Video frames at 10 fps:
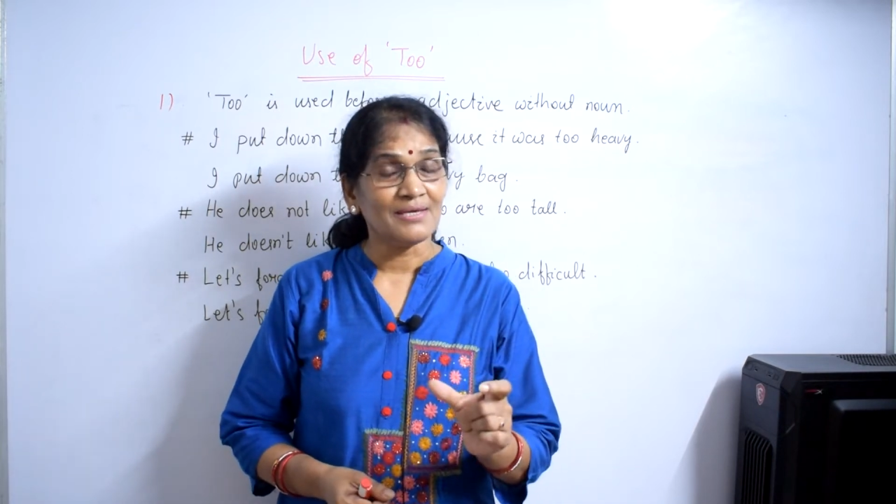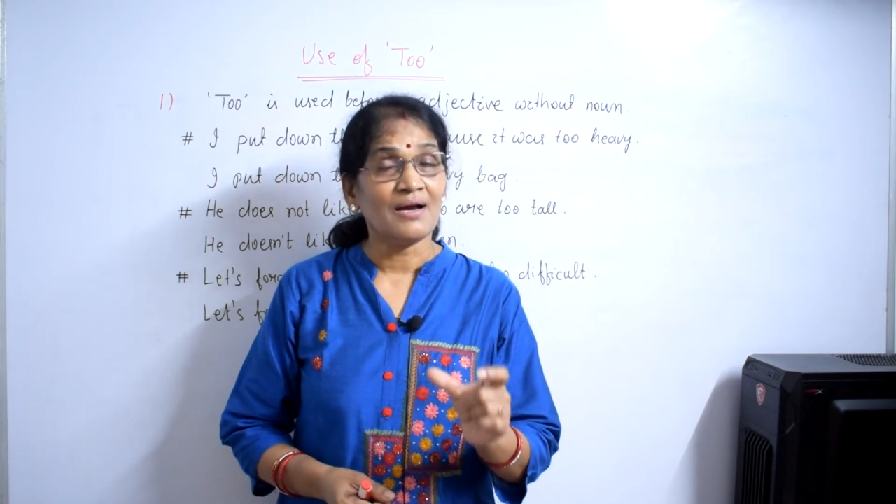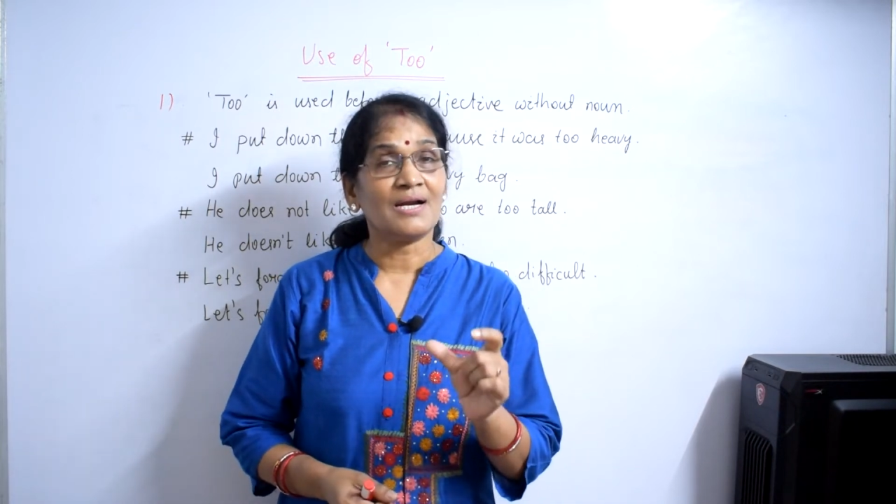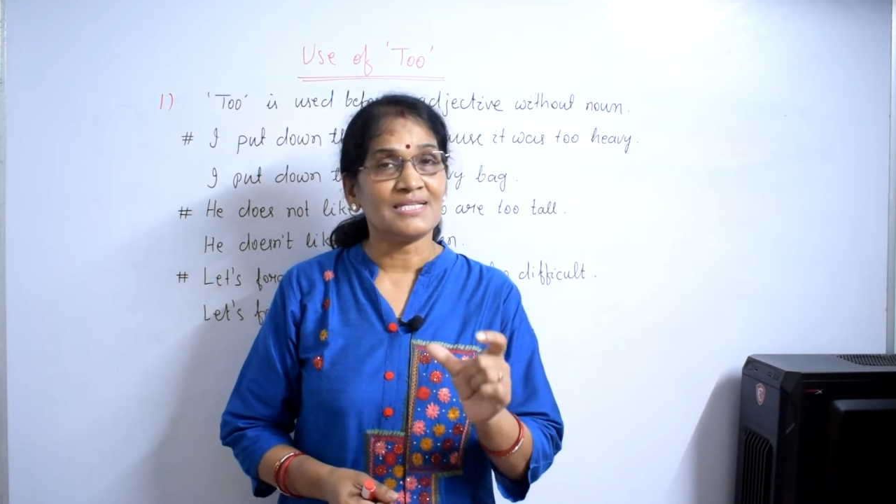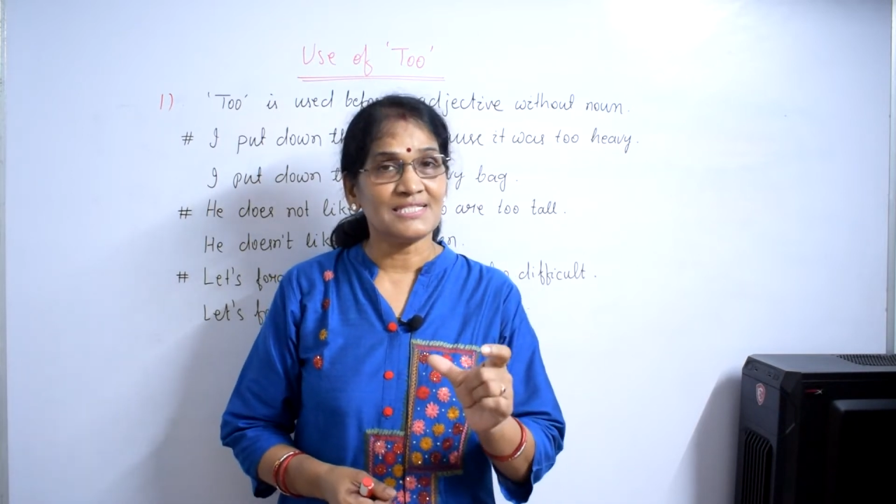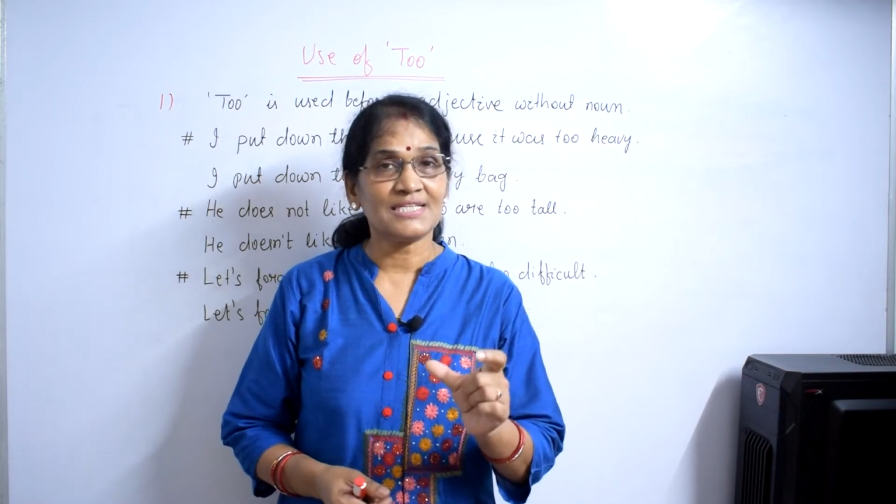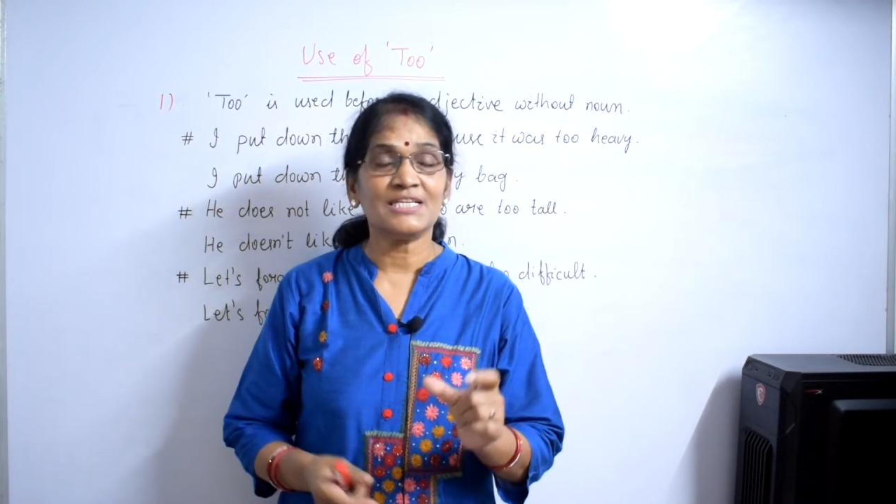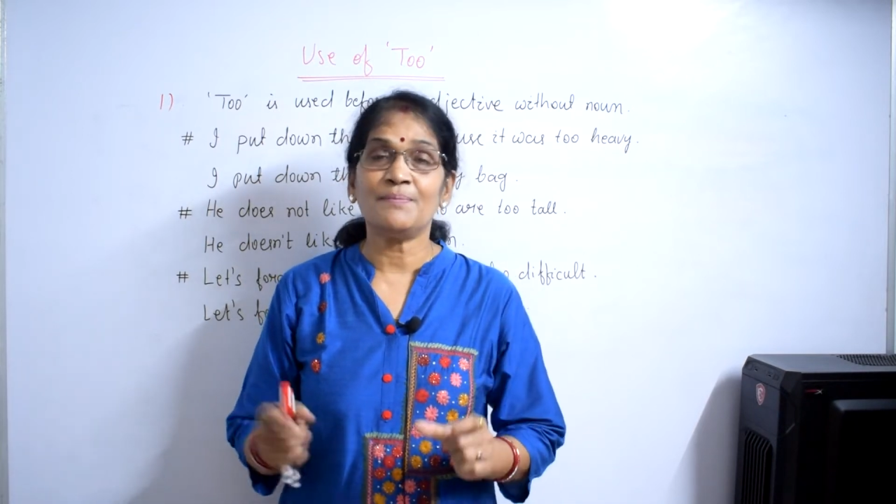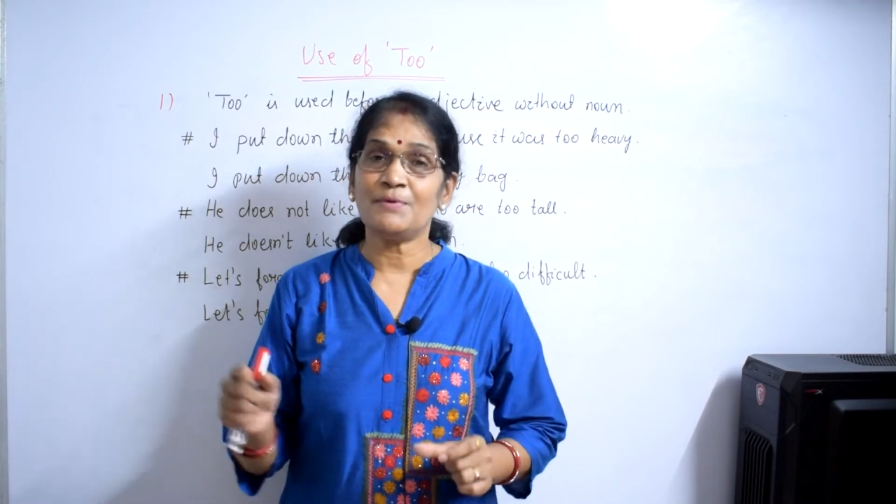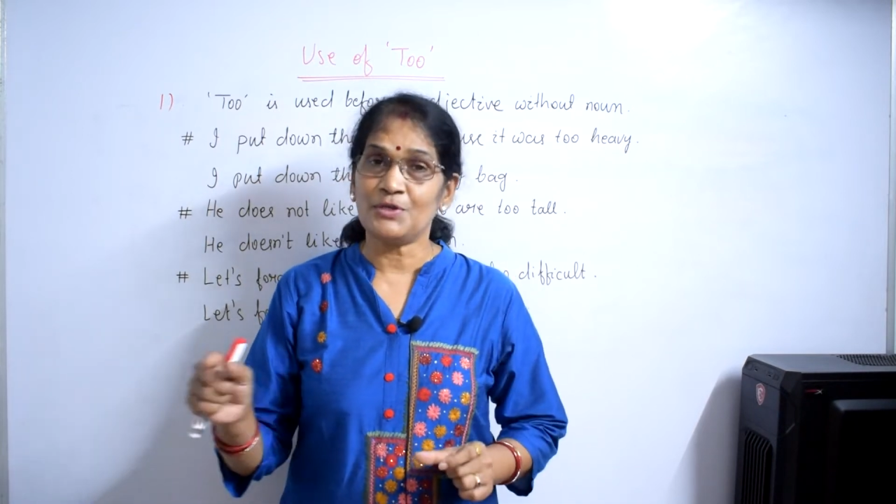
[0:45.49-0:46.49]

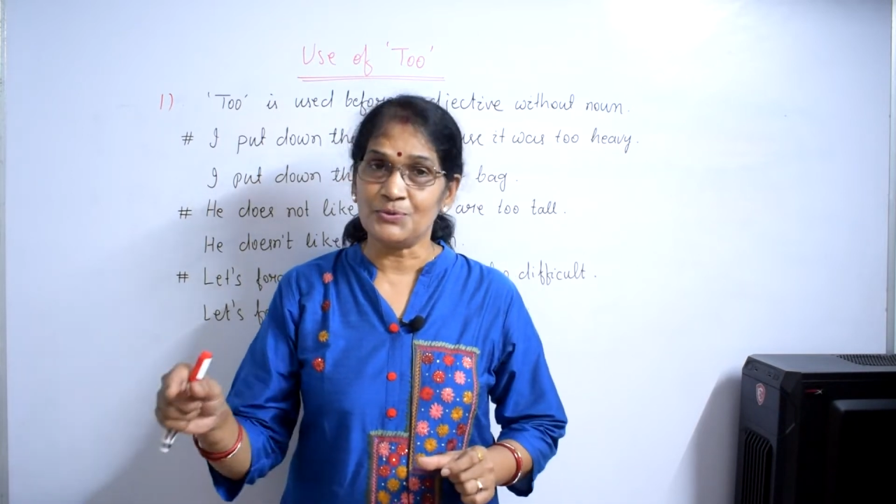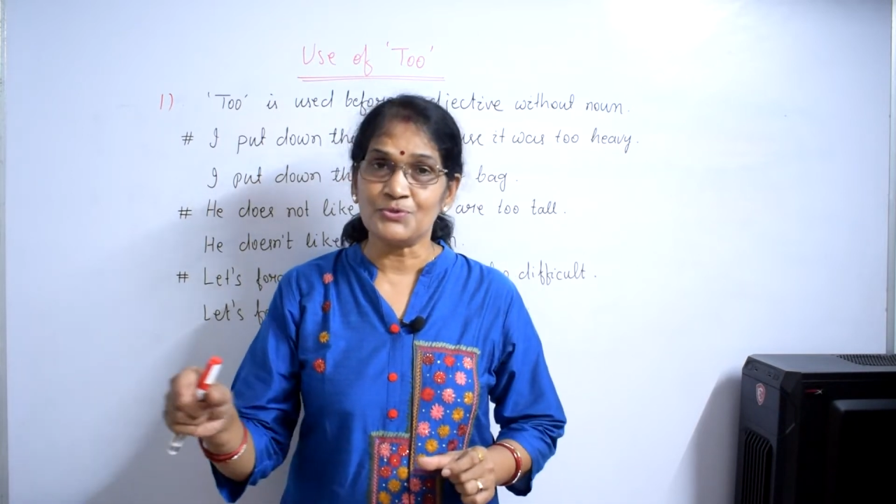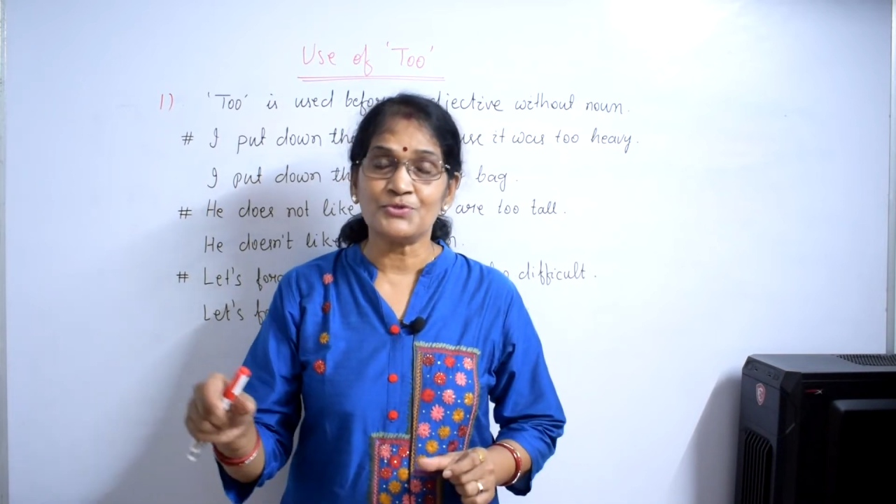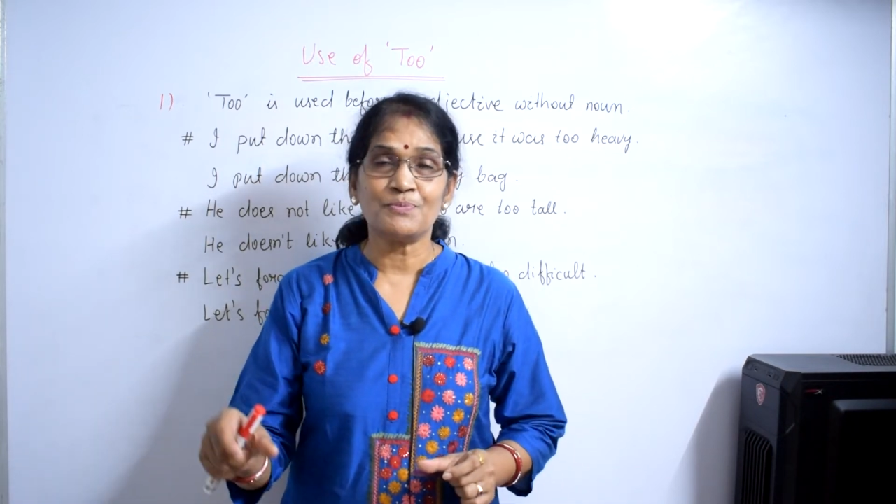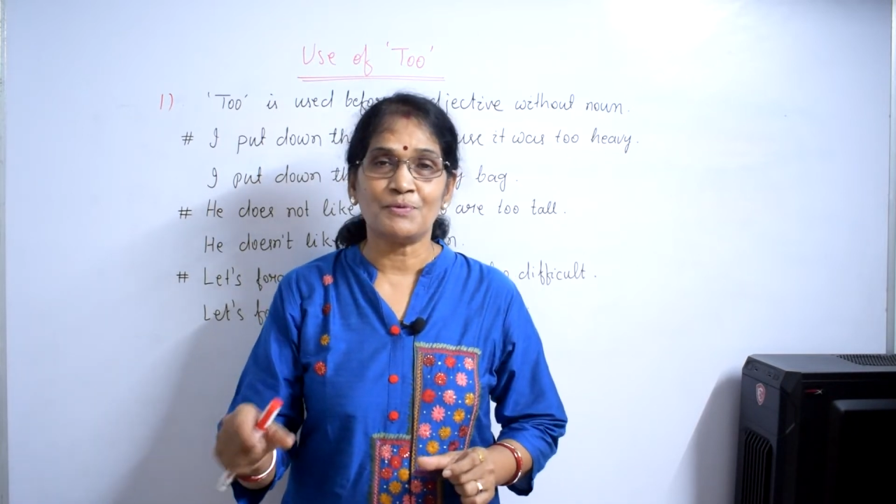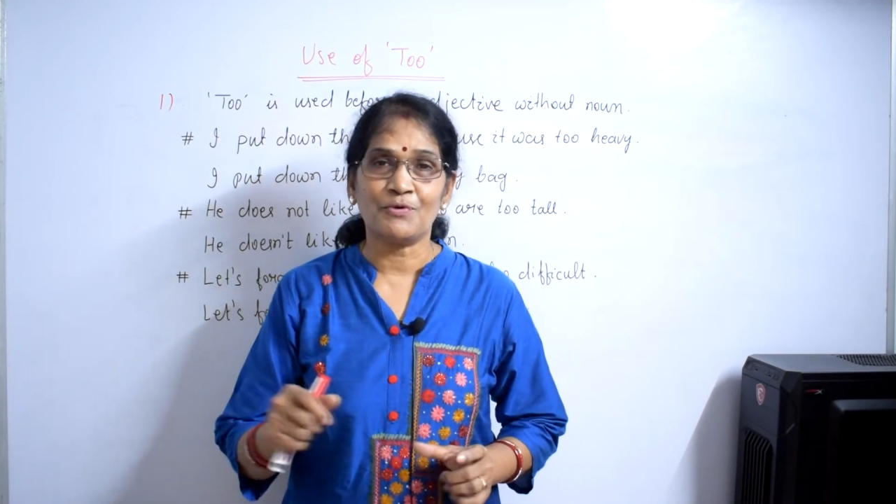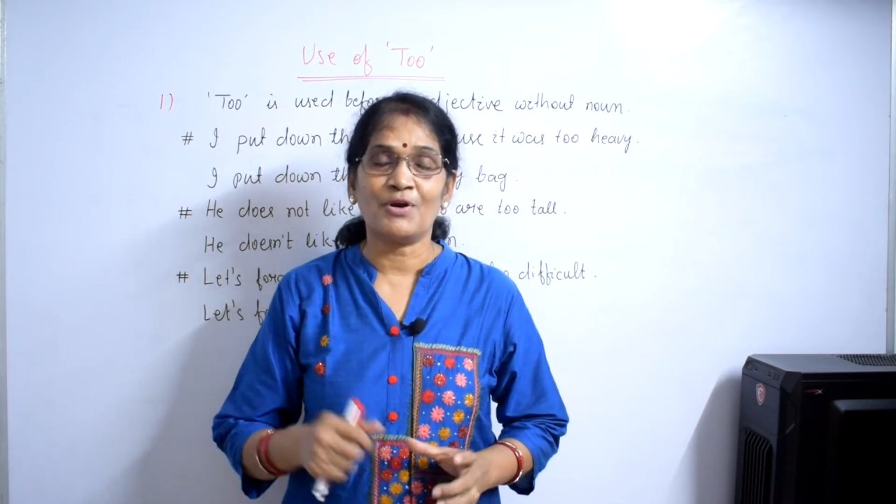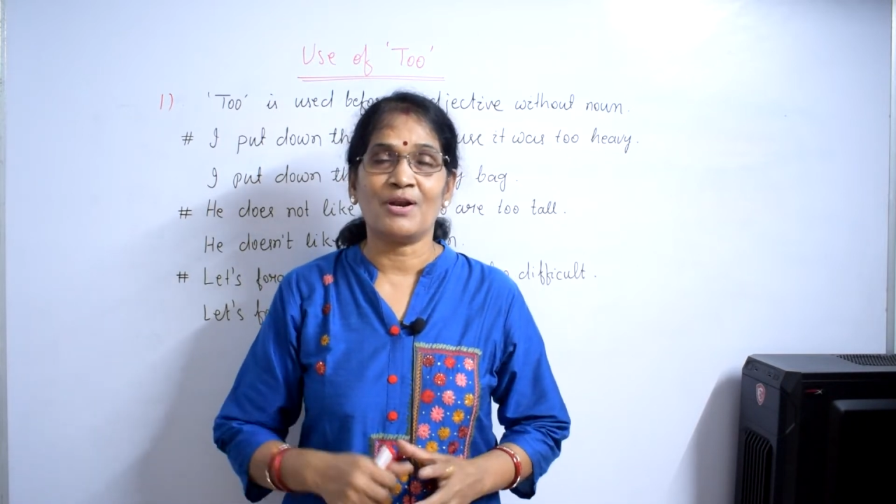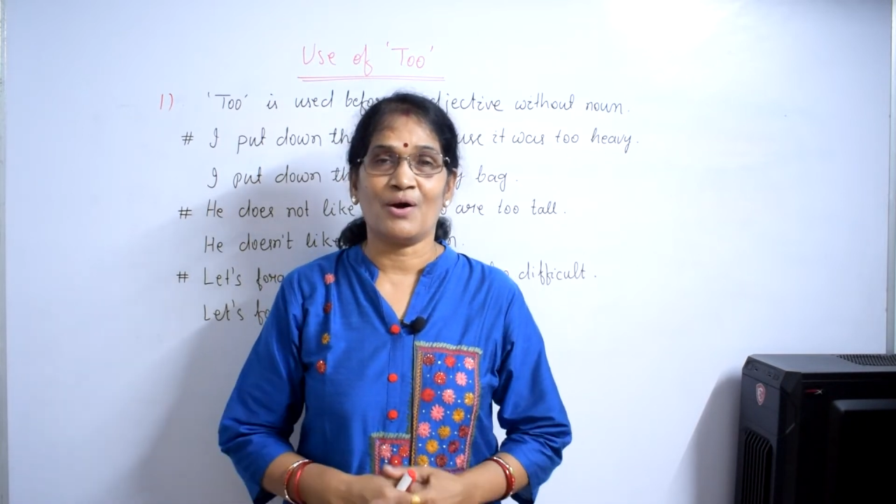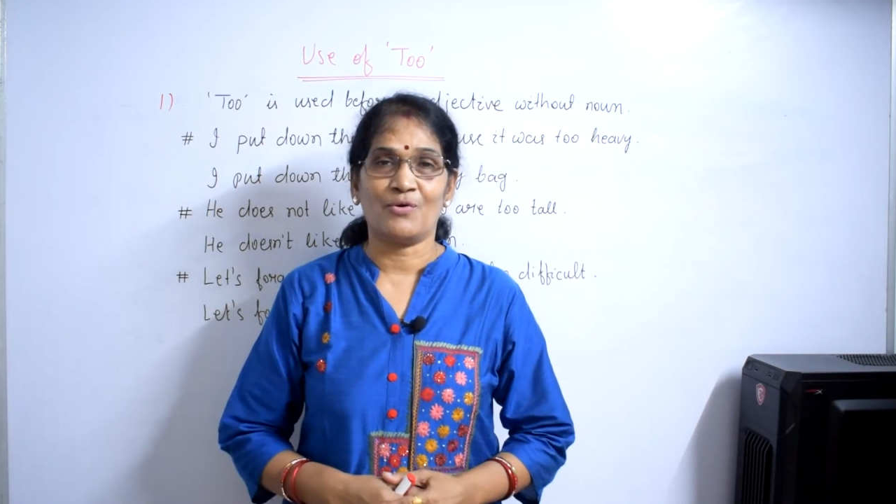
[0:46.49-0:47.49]
adjective used before
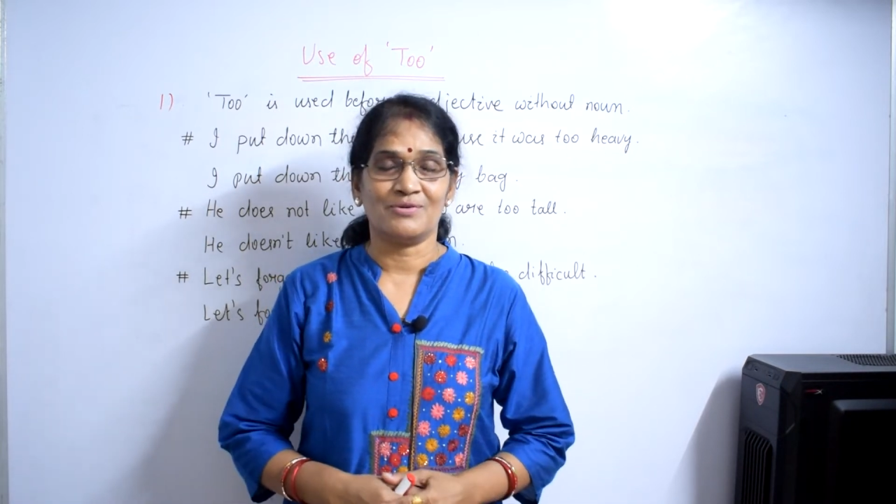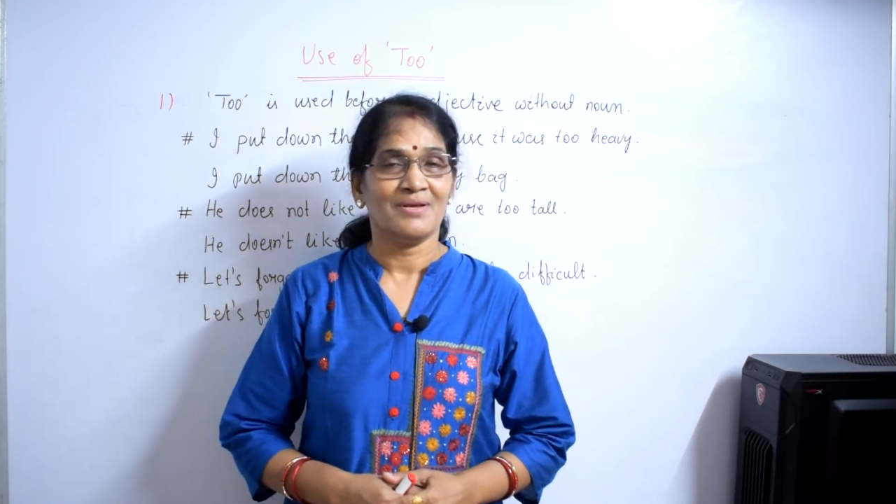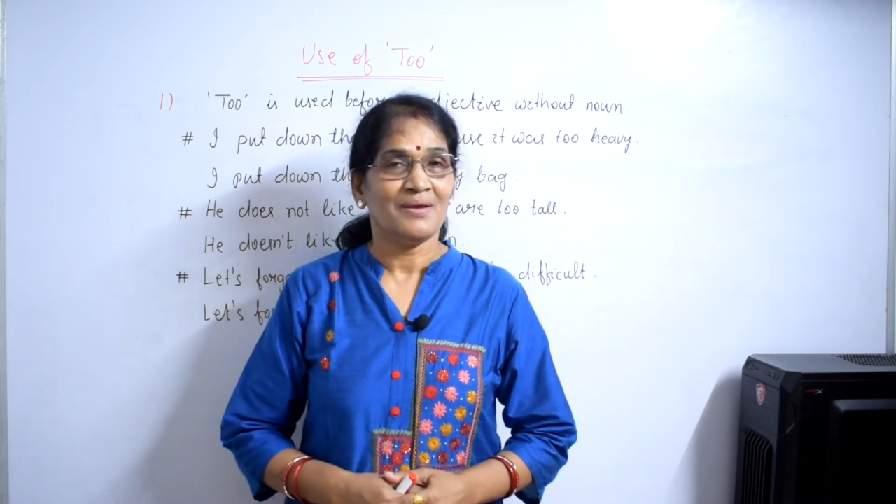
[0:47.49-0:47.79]
noun